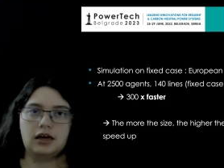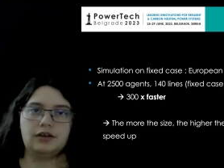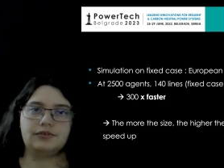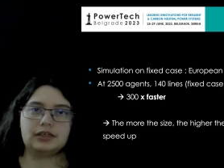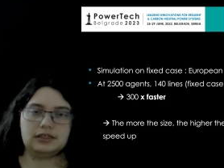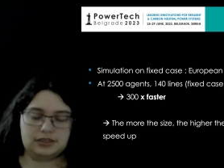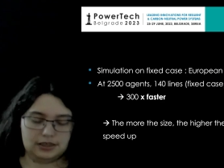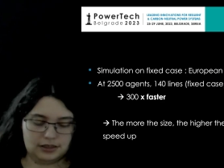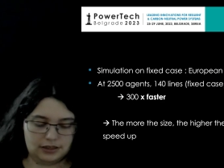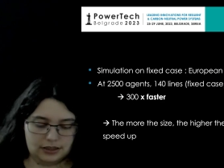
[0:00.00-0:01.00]
And we can
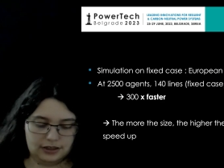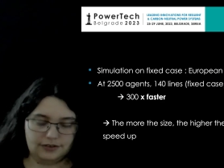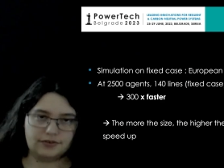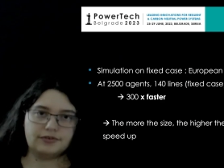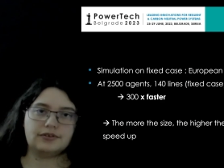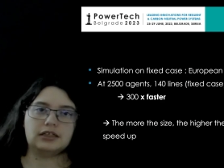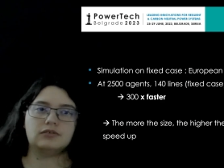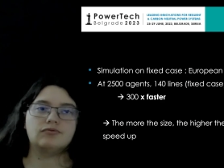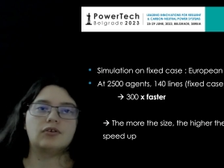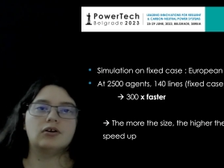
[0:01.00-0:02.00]
see here that
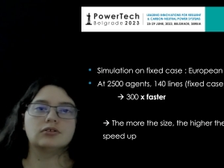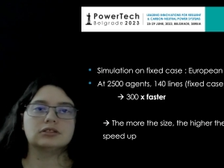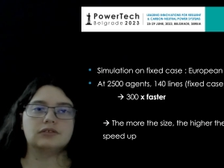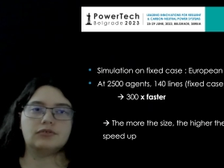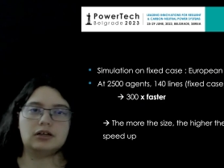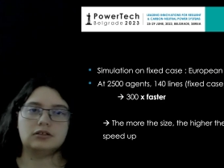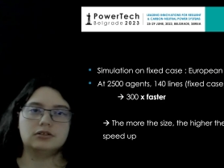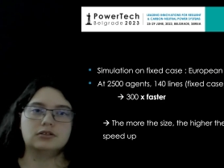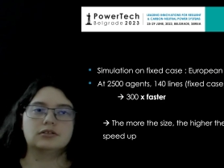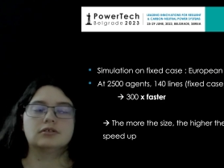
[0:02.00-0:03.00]
for several
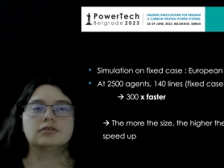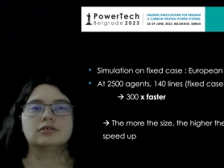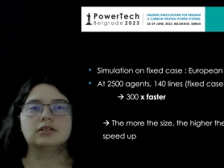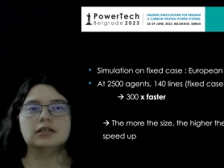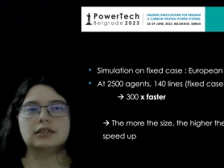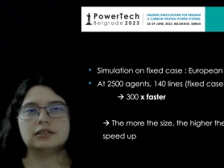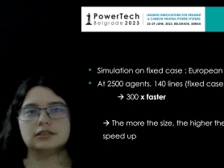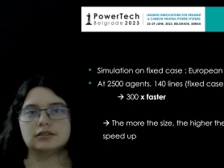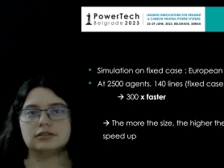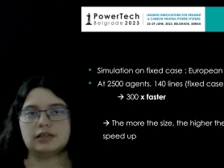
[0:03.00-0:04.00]

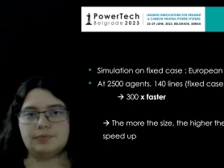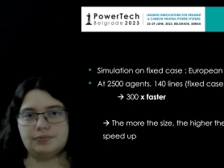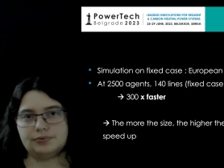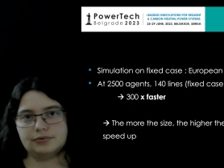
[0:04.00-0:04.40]
steps